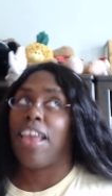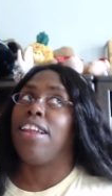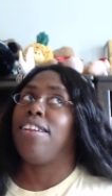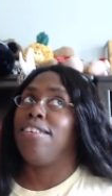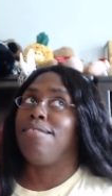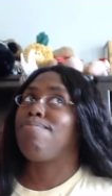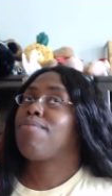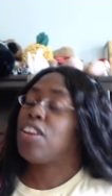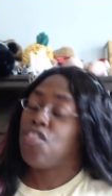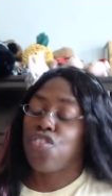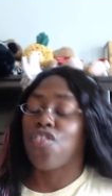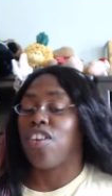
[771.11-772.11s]
and the
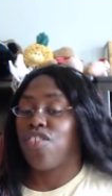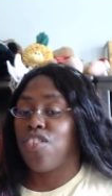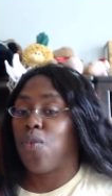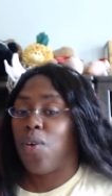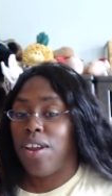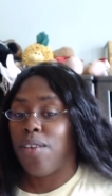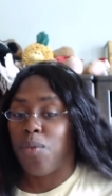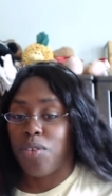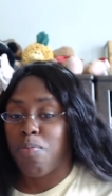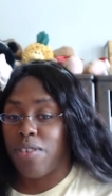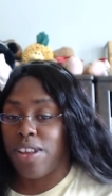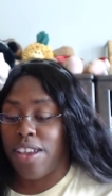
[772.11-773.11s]
construction on it was
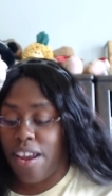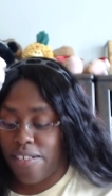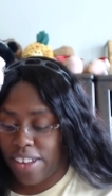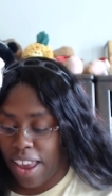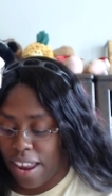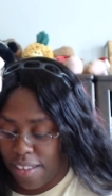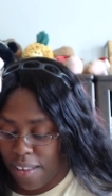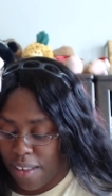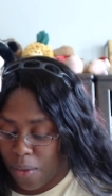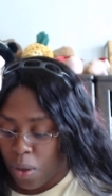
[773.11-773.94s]
pretty airtight too.